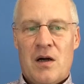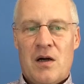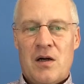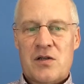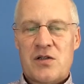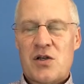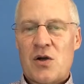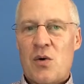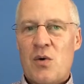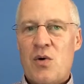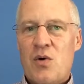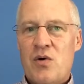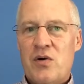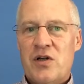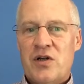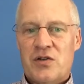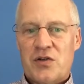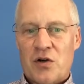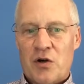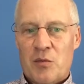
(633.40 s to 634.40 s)
So who
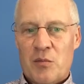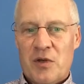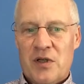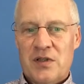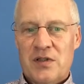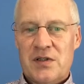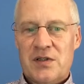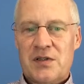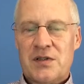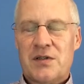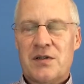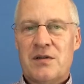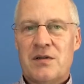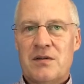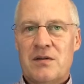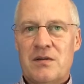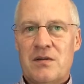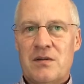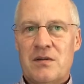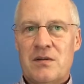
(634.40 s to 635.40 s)
determines
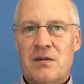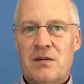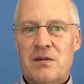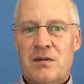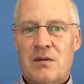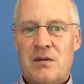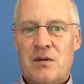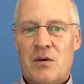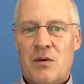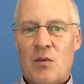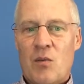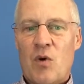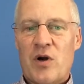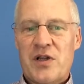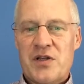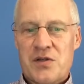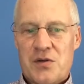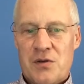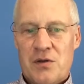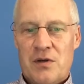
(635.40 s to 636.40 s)
what
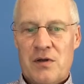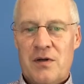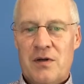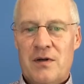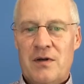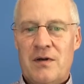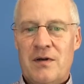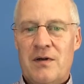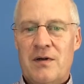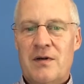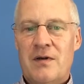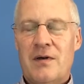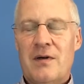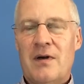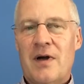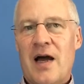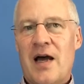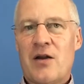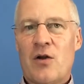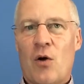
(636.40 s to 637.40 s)
is good
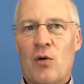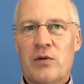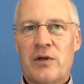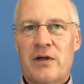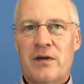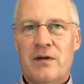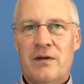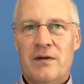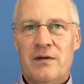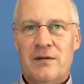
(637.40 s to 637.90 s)
and holy?